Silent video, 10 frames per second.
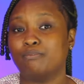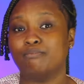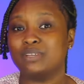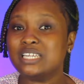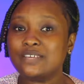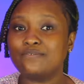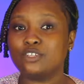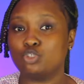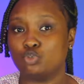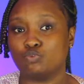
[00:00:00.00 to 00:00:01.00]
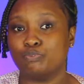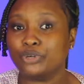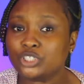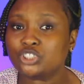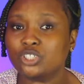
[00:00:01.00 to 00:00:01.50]
believe it to
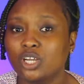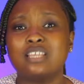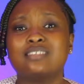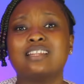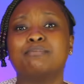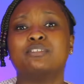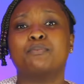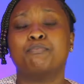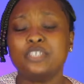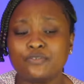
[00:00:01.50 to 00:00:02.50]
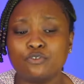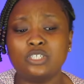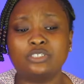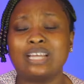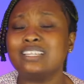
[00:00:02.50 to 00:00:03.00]
preach. Islam is a peaceful
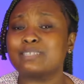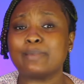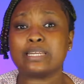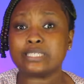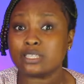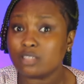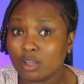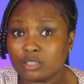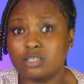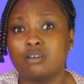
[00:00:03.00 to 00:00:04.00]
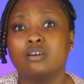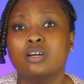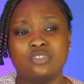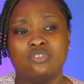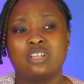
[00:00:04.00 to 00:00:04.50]
religion, and this man is a doctor.
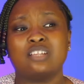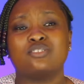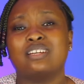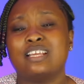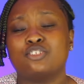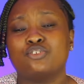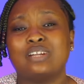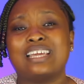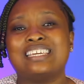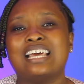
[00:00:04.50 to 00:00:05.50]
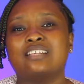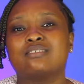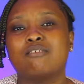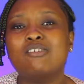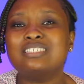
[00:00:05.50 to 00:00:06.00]
That's to let you know that he has
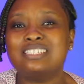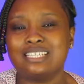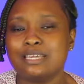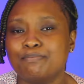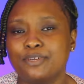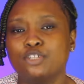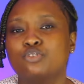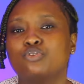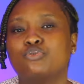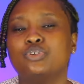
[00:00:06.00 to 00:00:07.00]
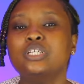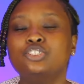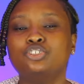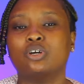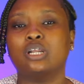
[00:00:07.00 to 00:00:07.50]
gone deep into the
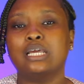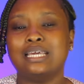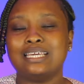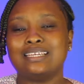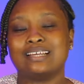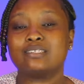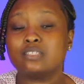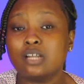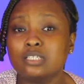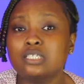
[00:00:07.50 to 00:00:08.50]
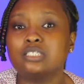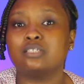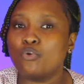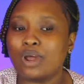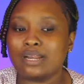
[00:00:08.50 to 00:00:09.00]
religion. He has studied the
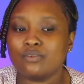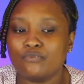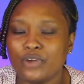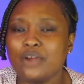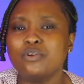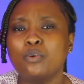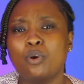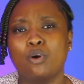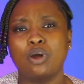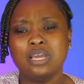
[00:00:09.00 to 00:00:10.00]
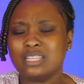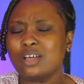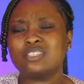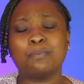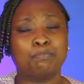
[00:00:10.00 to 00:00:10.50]
Quran very well. That
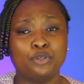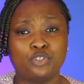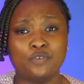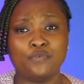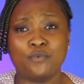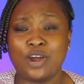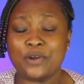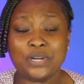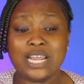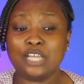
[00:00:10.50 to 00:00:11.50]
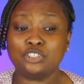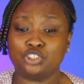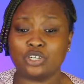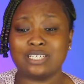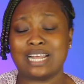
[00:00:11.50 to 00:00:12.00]
was a beautiful one. I really
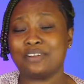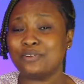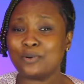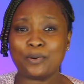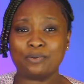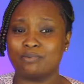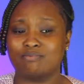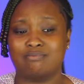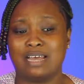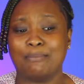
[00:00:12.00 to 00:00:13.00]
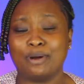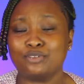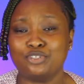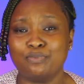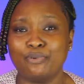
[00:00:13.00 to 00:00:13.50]
enjoyed it. I don't know
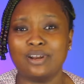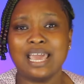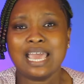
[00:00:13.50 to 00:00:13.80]
about you, but